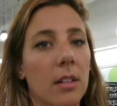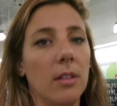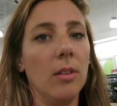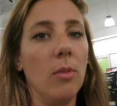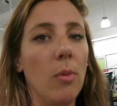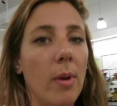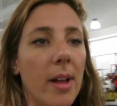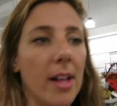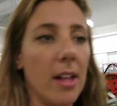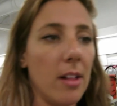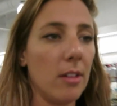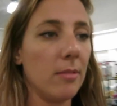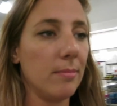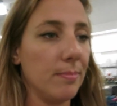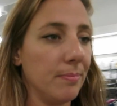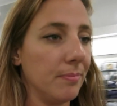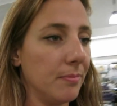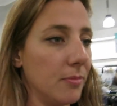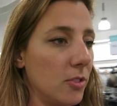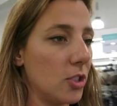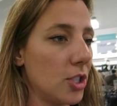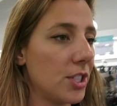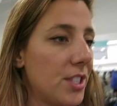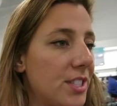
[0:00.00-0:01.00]
Well,
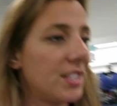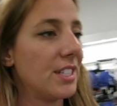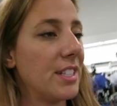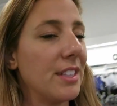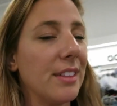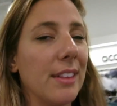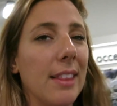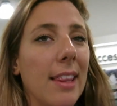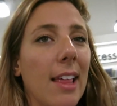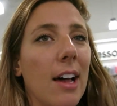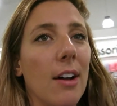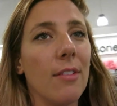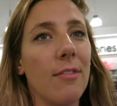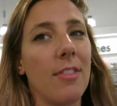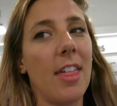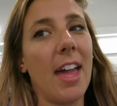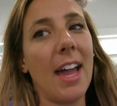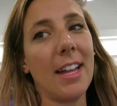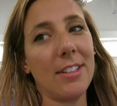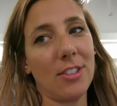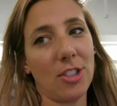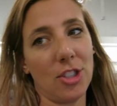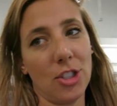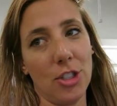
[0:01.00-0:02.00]
just didn't love
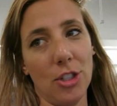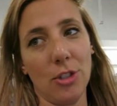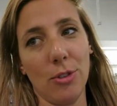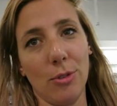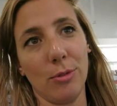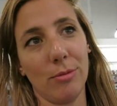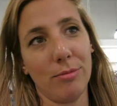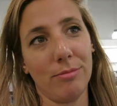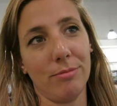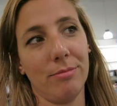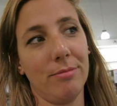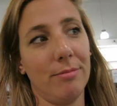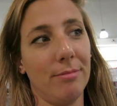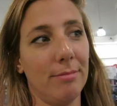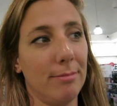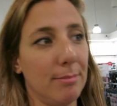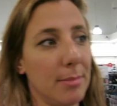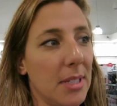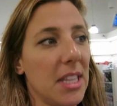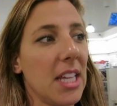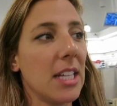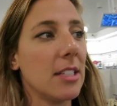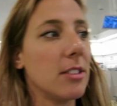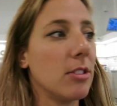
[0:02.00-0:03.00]
that suit,
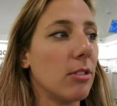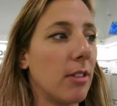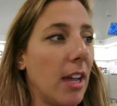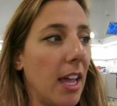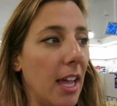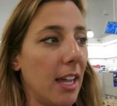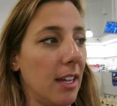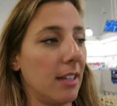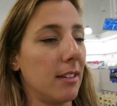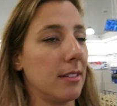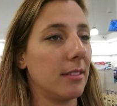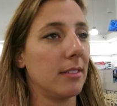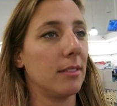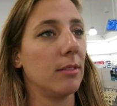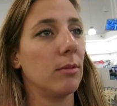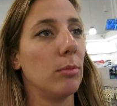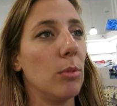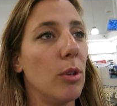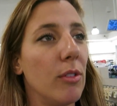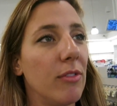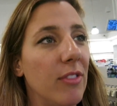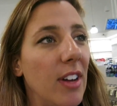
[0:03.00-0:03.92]
but that's okay. We'll